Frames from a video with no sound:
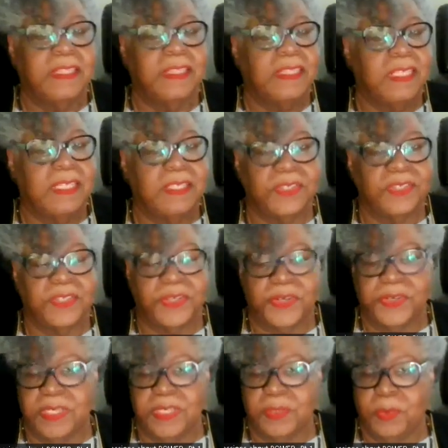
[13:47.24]
These
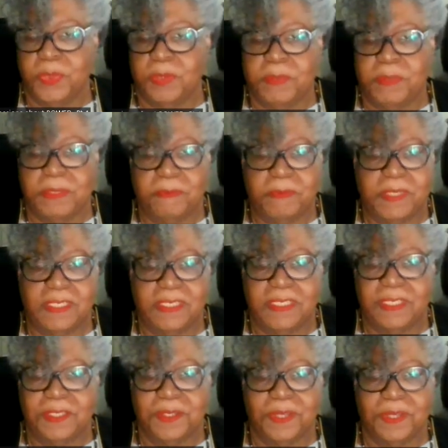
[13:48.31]
certainly will be
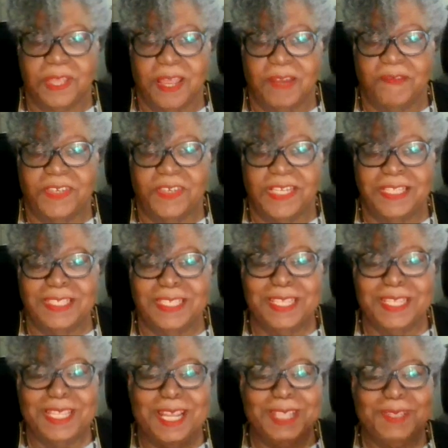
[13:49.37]
building your confidence,
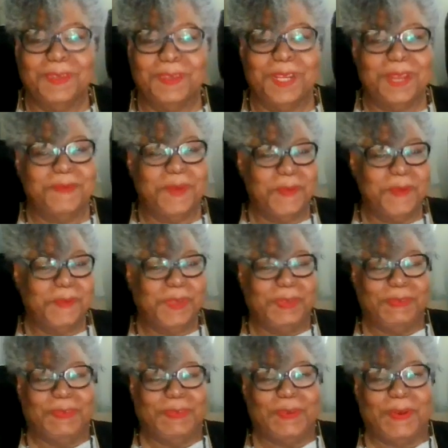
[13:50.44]
and that's what I'm
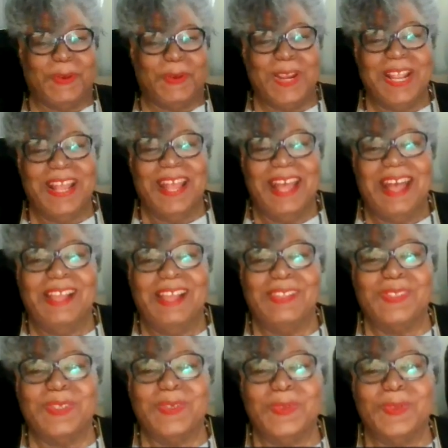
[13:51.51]
hoping for
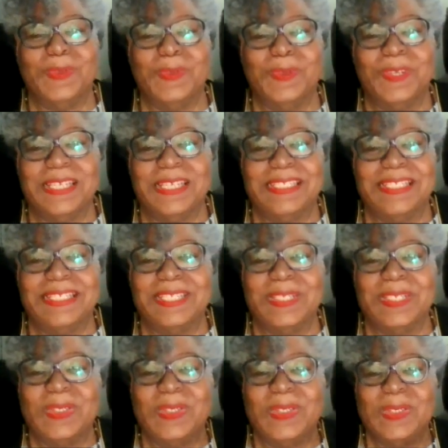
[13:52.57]
as you
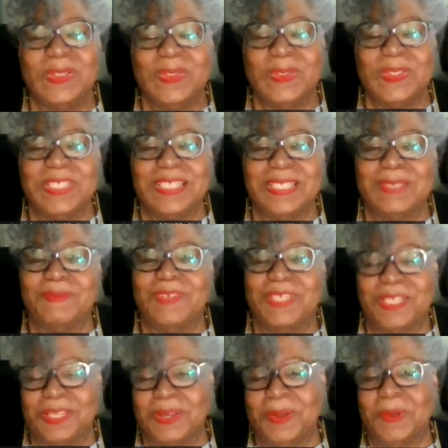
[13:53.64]
listen to this
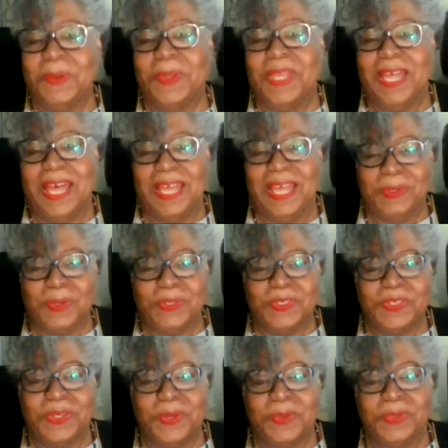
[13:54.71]
video and
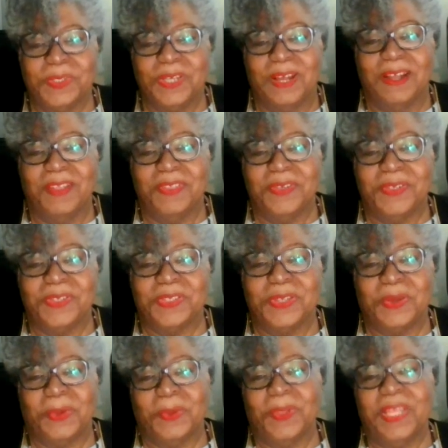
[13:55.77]
also to others.
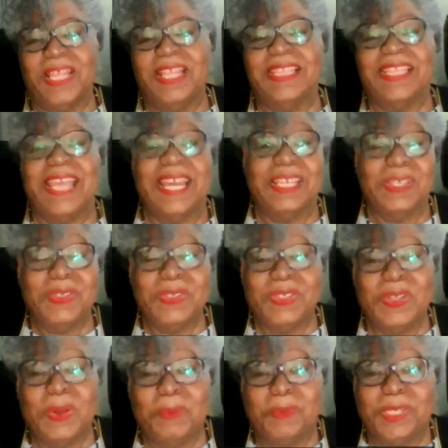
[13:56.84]
So thank you
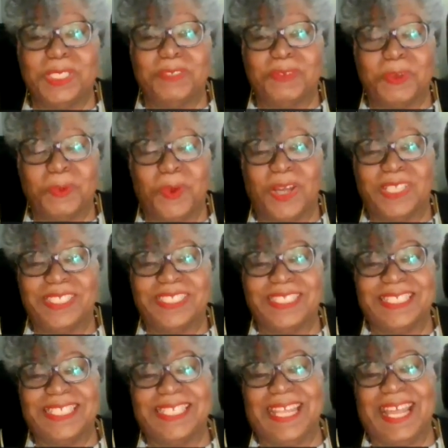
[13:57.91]
so much for
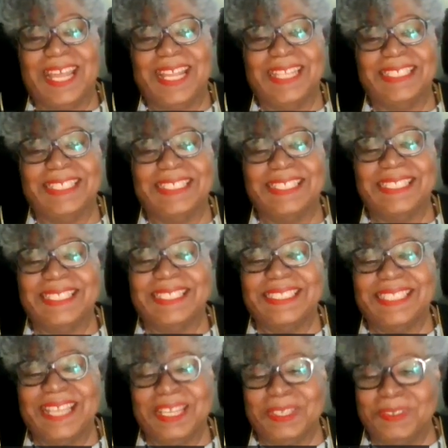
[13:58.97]
watching, and
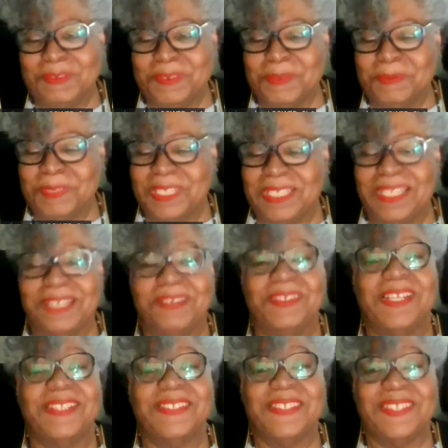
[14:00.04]
thank you for being here,
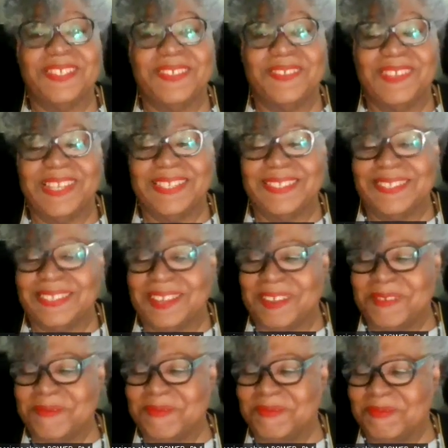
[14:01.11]
and I'll see you next
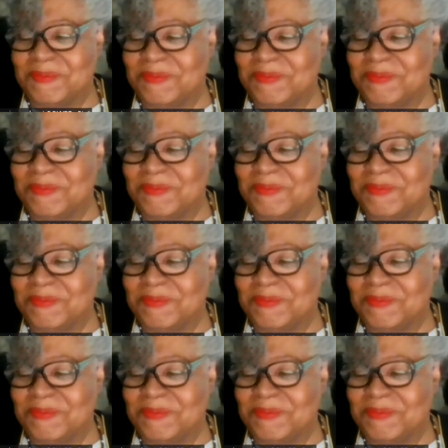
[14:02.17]
time.